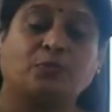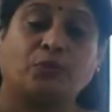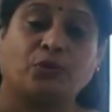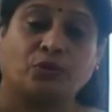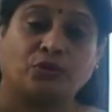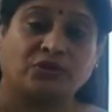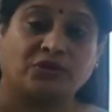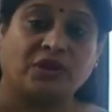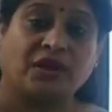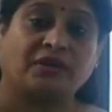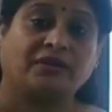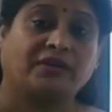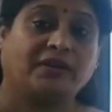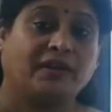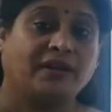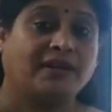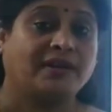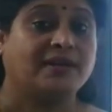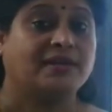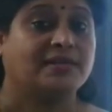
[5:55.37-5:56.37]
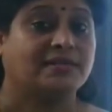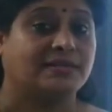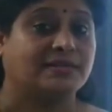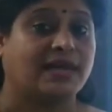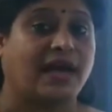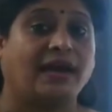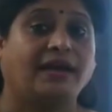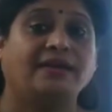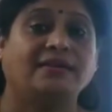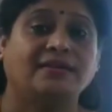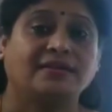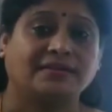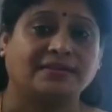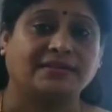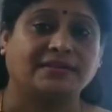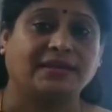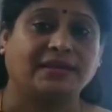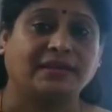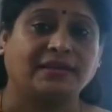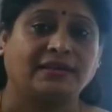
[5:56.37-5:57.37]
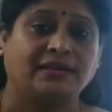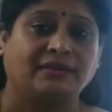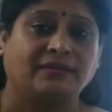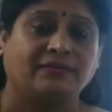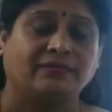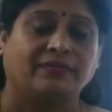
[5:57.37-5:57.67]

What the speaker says: protected inside the seed?